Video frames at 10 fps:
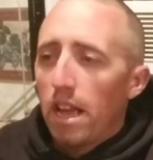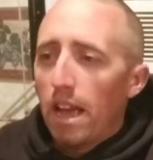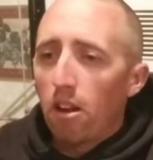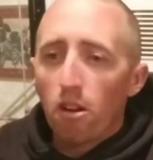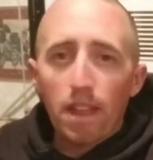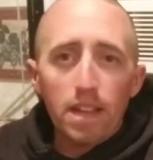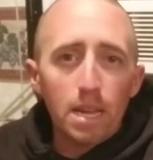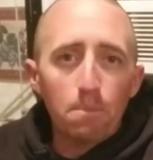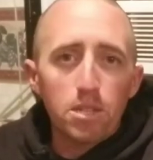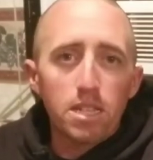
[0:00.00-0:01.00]
and all that
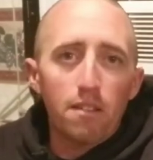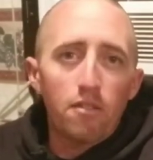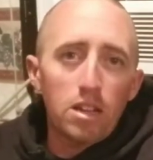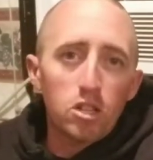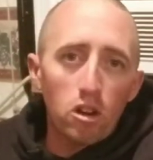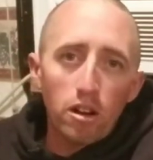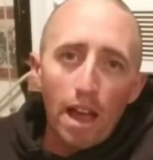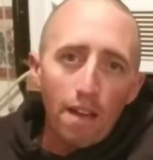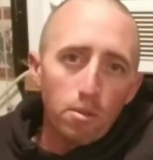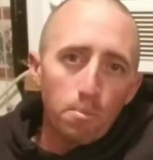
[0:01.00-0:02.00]
type of stuff, I started
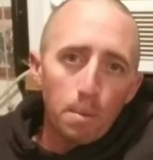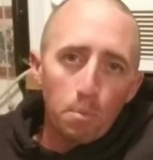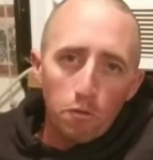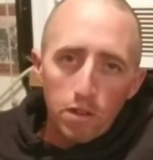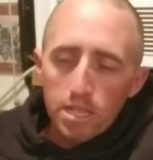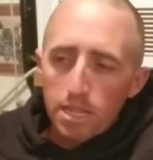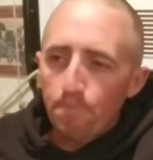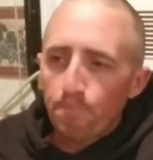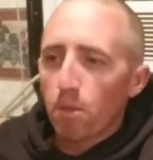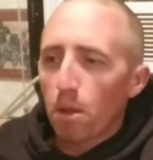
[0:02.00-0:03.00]
having people visit
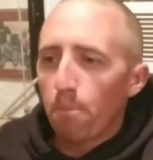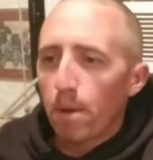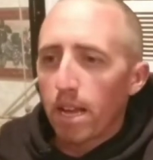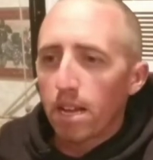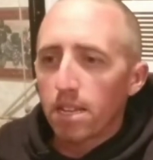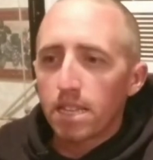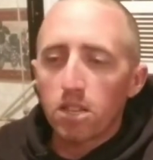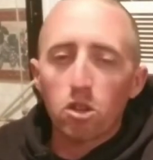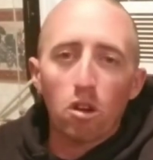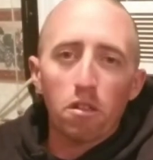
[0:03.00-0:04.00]
because they
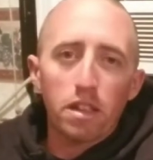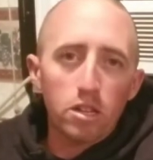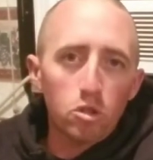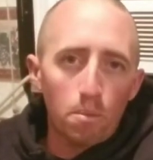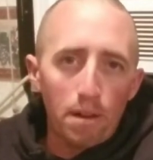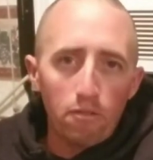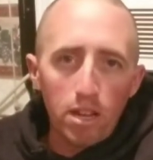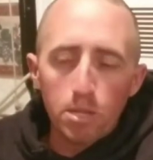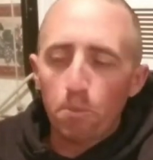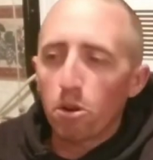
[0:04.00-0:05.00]
saw things on my
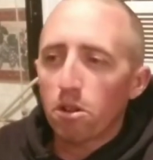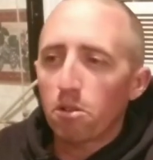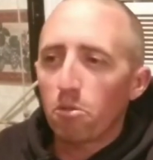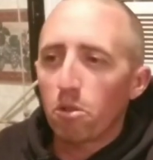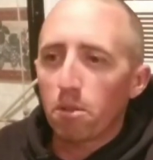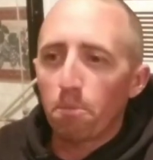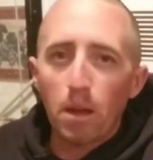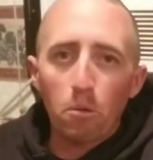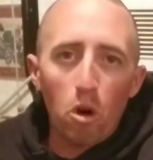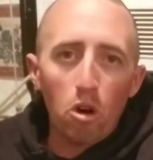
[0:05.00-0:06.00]
Facebook with
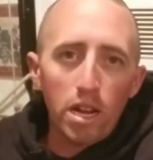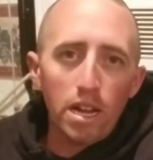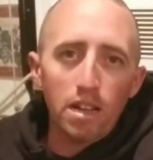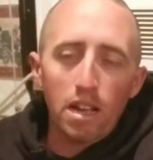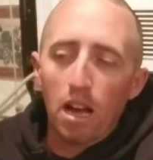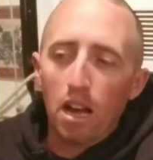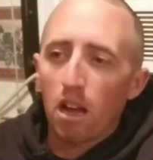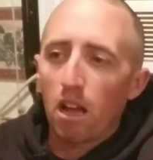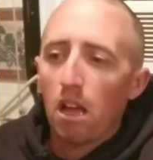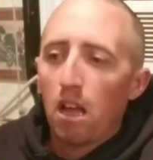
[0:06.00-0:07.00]
me walking
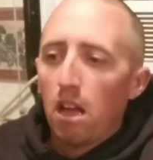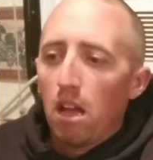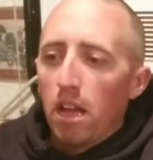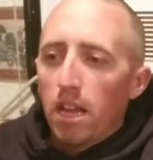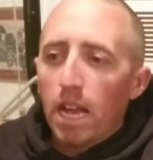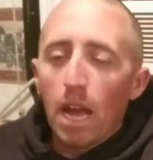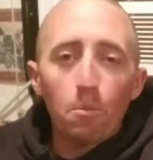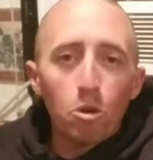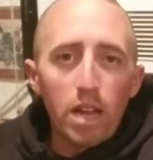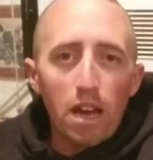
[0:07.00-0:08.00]
a
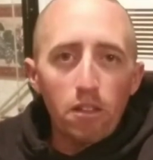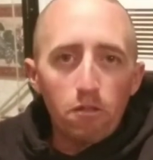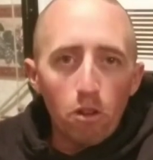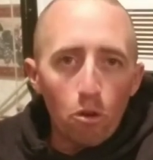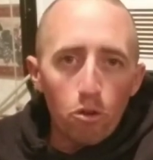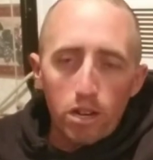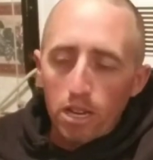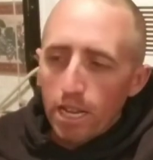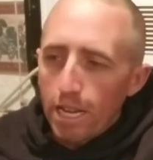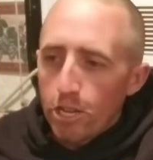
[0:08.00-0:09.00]
camel down the road on a
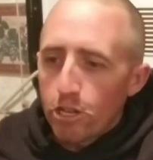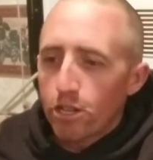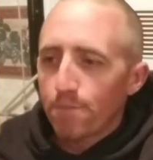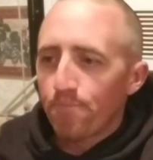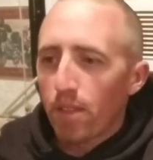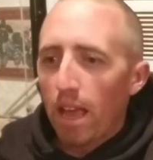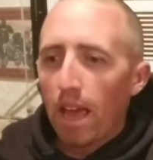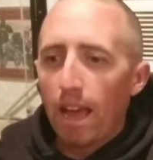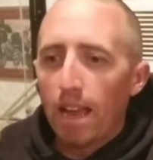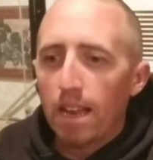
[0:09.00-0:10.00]
leash
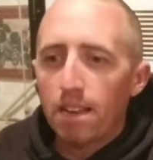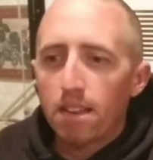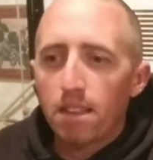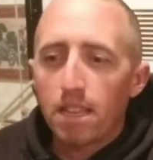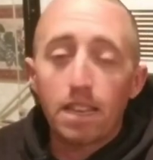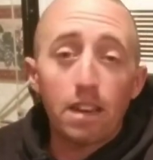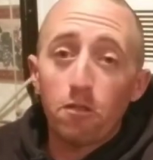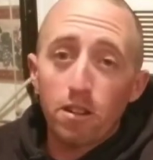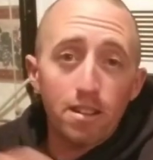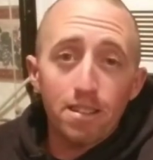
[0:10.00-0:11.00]
and the
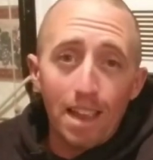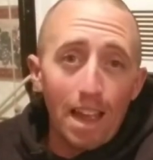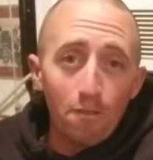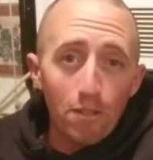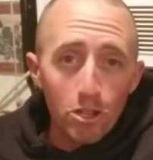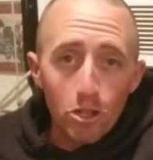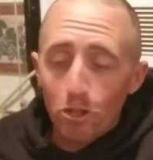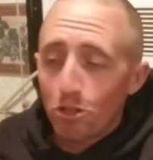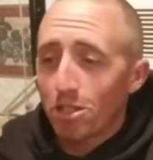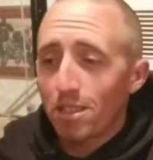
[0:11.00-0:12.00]
different
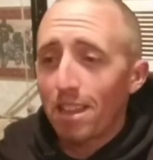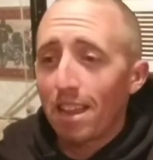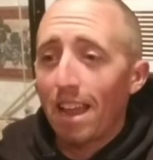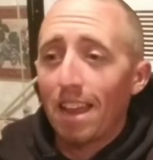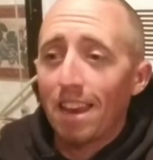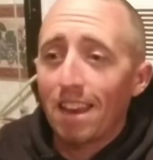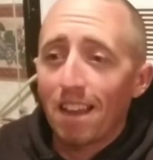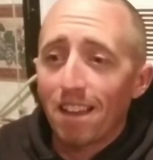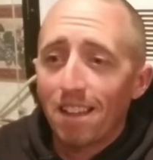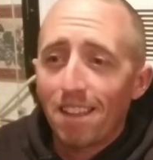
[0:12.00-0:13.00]
adventures and uh,
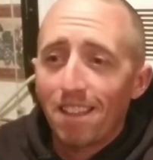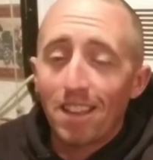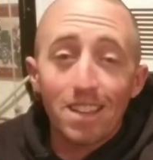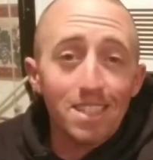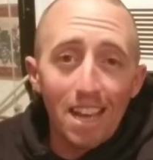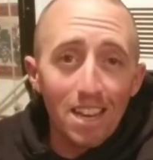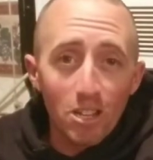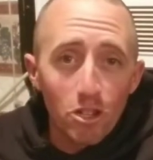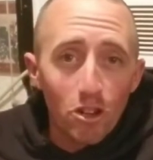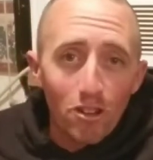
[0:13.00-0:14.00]
the exotic
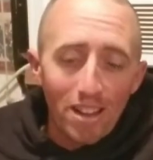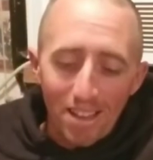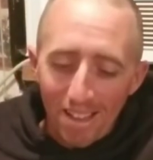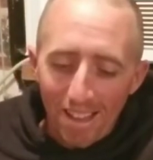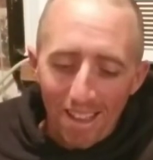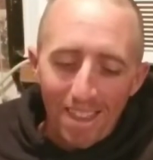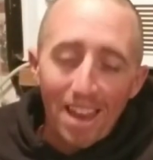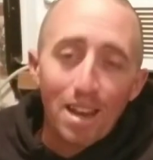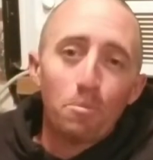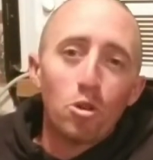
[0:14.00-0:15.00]
journey that
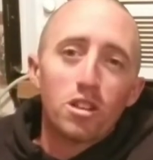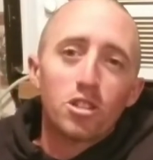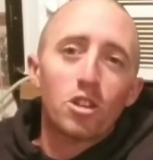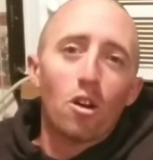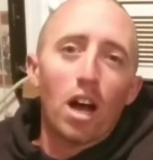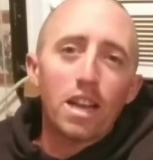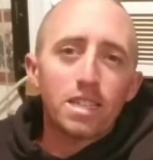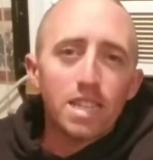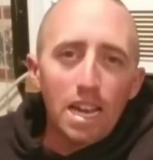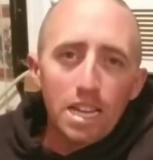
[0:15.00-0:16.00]
I'm on. So I
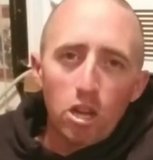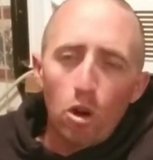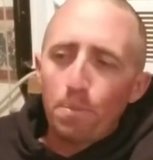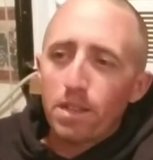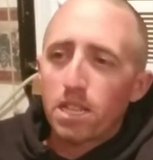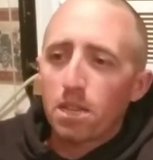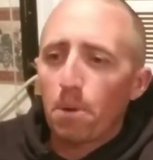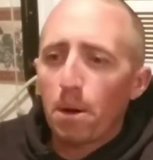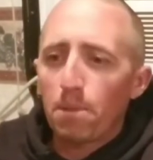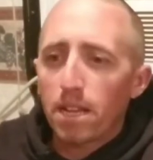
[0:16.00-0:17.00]
decided to open to the
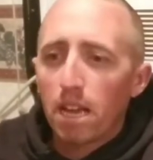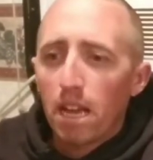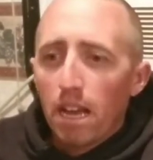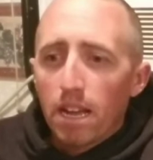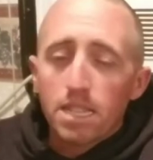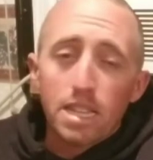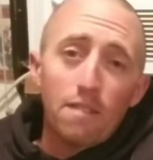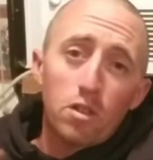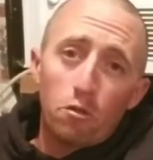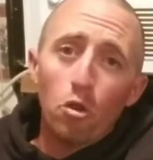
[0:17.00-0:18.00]
public because
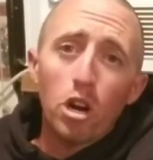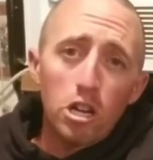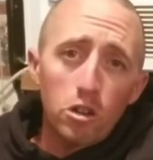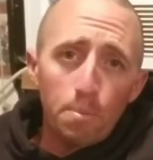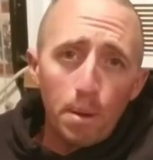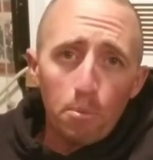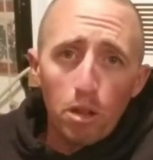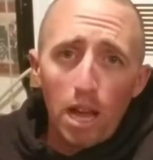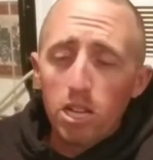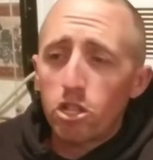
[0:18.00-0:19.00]
after 400 people
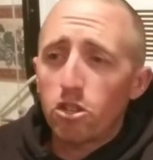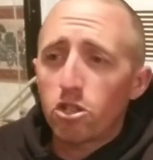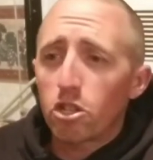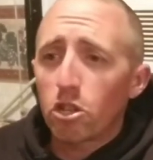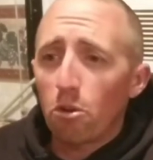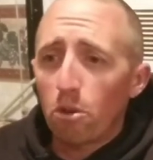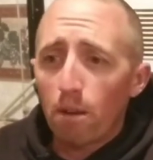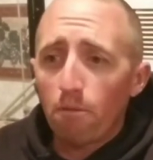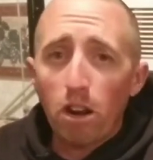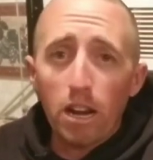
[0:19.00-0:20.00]
last year just showing up
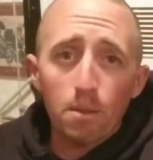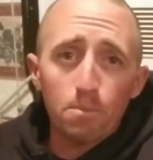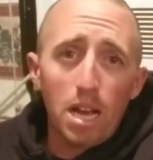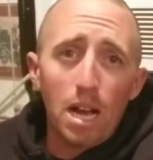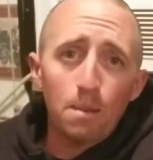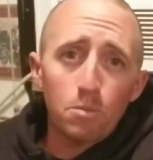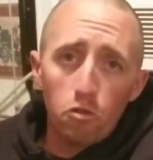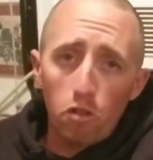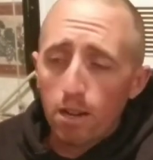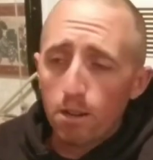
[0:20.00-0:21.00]
random times,
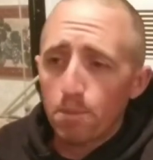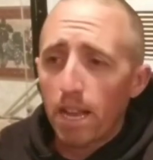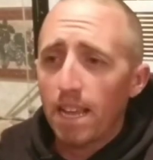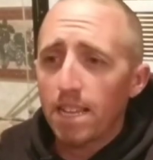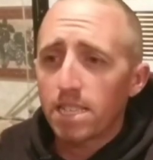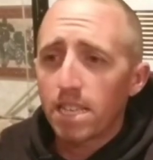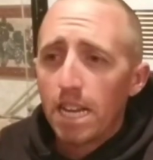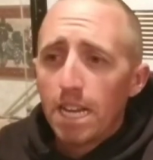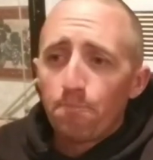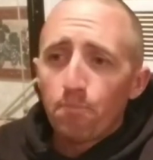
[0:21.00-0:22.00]
random days,
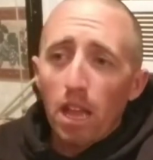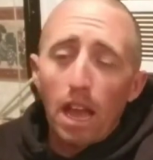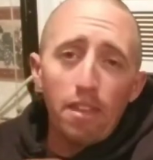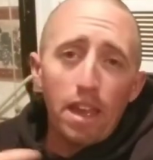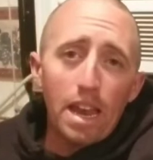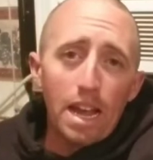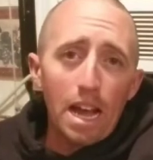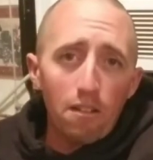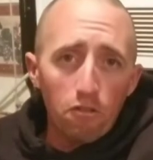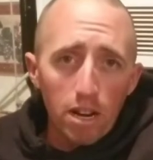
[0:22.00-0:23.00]
and then I
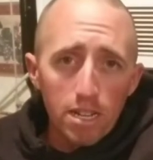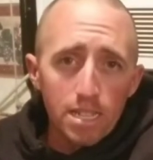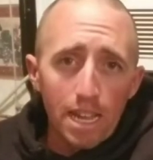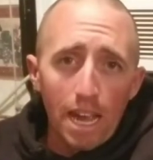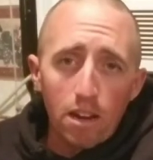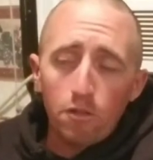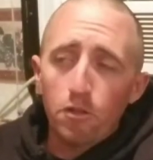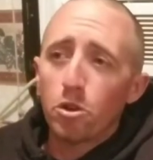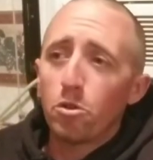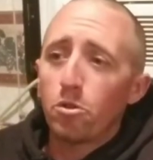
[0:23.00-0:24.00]
got Rex the
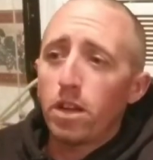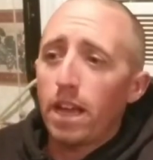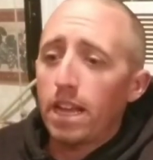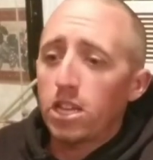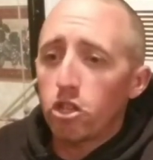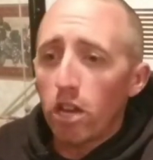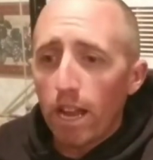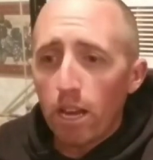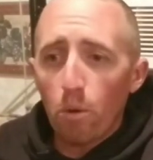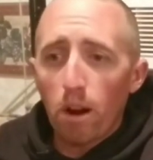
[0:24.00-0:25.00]
Kangaroo in
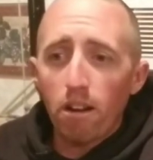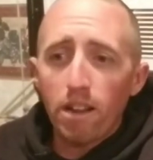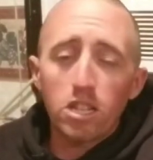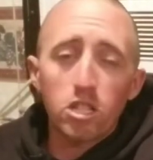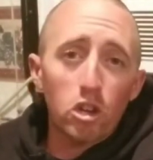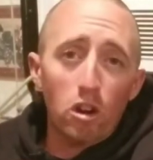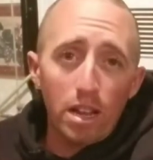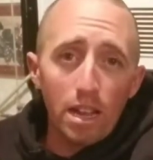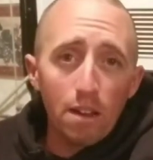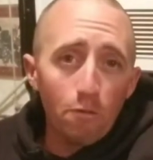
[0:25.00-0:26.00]
January and started
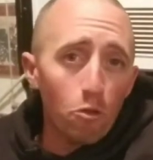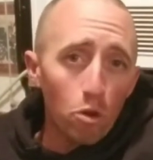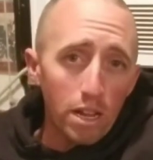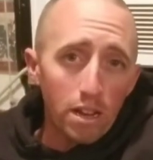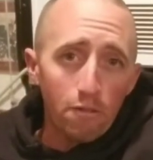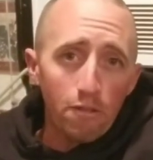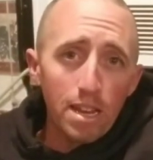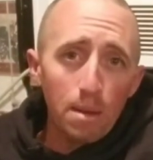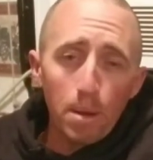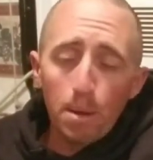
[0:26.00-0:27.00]
getting 40 to
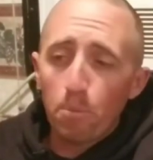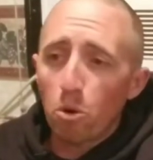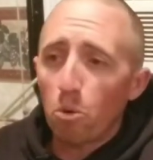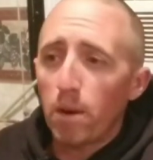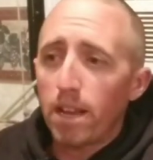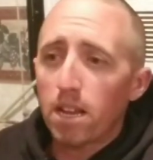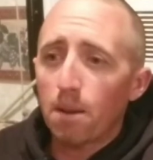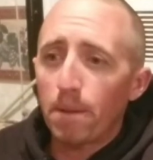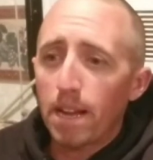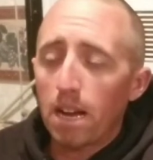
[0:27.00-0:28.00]
50 people a week
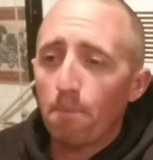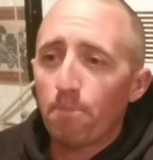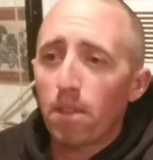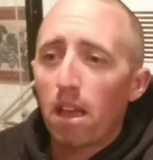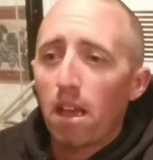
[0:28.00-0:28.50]
coming up.